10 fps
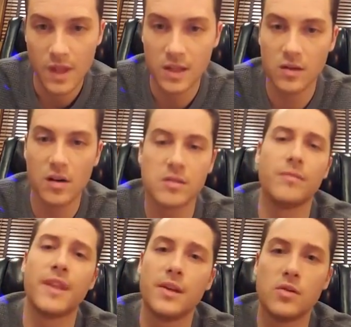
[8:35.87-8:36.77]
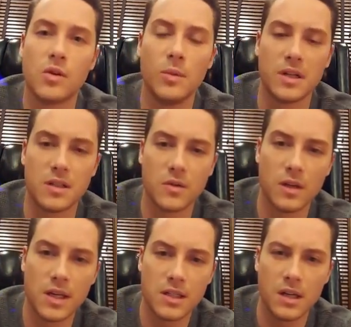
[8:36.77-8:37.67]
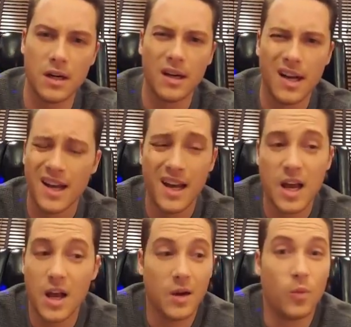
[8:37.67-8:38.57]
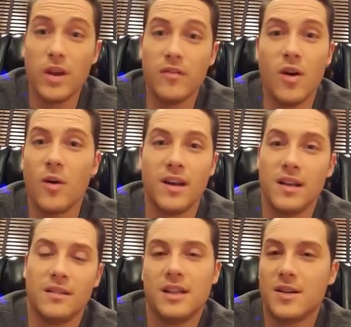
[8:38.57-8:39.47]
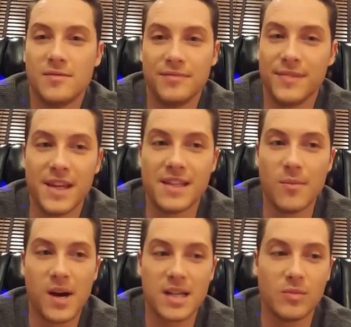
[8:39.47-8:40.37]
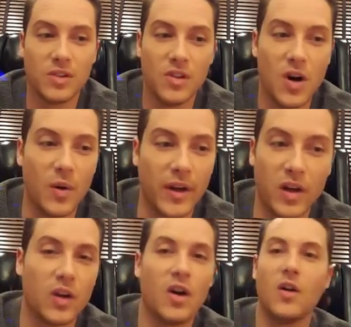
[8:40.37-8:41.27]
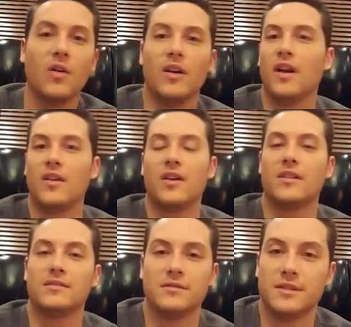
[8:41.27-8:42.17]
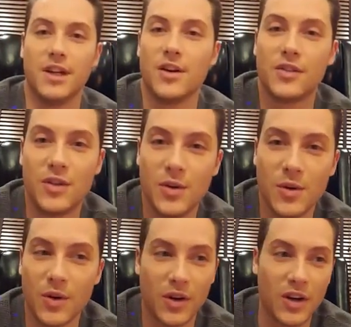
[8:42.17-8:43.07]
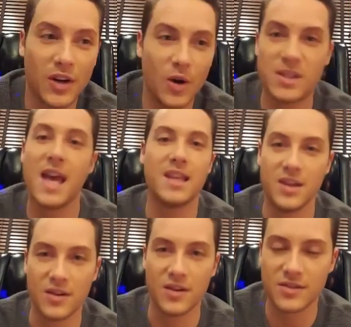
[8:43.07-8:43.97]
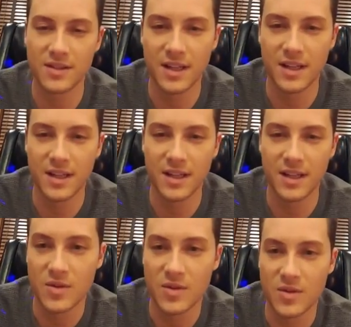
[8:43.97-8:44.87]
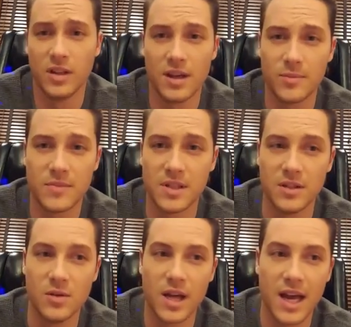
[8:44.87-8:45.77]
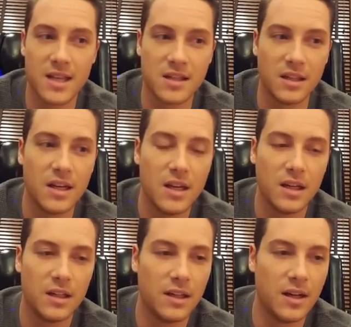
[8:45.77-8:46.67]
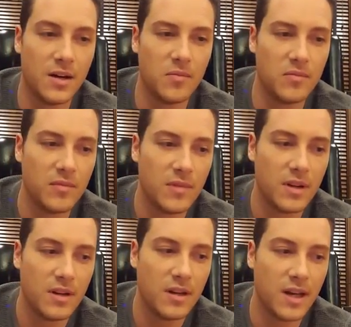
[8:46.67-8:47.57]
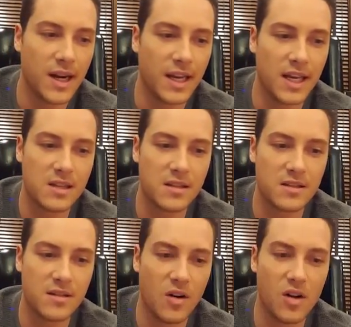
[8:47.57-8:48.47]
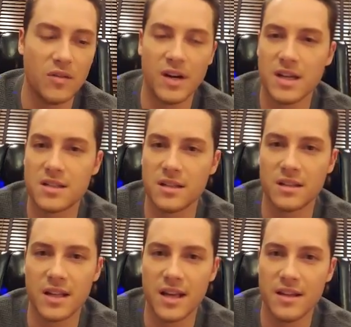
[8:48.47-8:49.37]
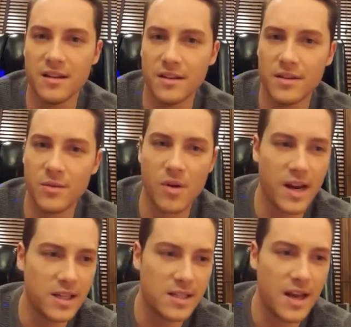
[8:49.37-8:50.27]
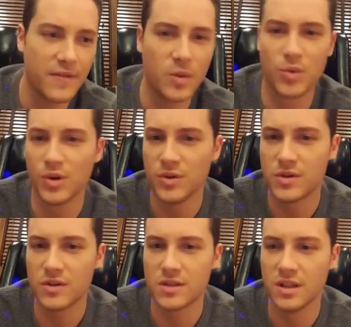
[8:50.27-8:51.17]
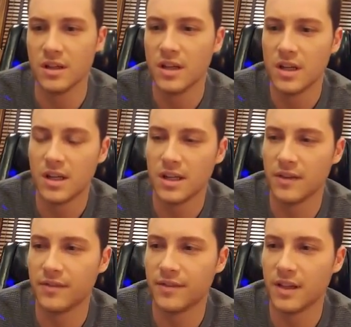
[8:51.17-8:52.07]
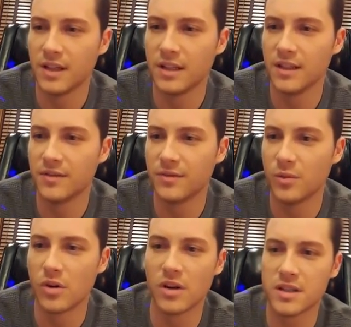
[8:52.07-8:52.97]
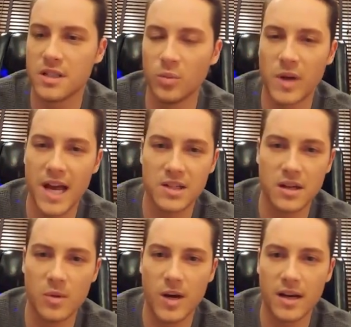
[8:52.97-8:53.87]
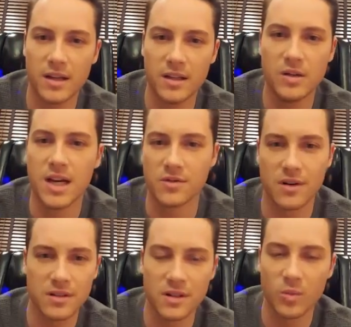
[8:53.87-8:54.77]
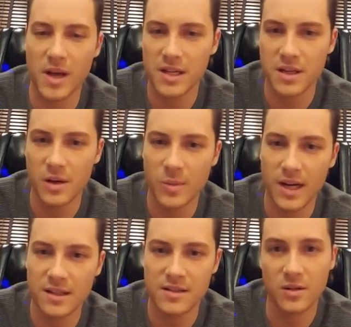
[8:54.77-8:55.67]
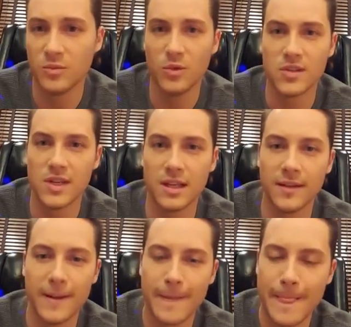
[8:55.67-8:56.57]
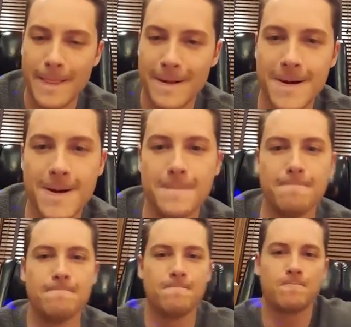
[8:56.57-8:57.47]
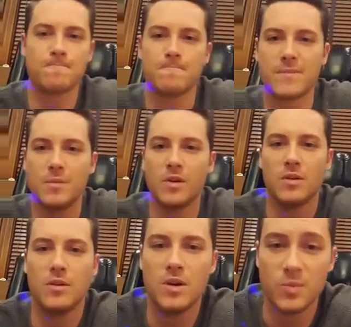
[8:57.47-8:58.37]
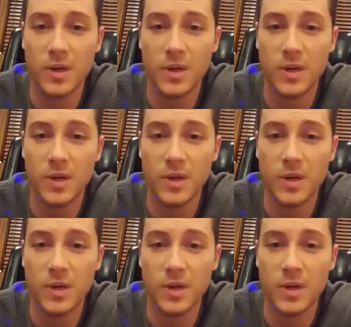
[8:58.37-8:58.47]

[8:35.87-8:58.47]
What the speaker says: That's awesome. Thank you so much. That's really nice to hear. We have no idea. It's impossible to know. It could go another year or two, or it could go 10 years. It's up to you guys and I guess all of us and the writing staff and the producers, and if we're all still passionate about it and you guys are all still passionate about it. So we'll see. But who knows?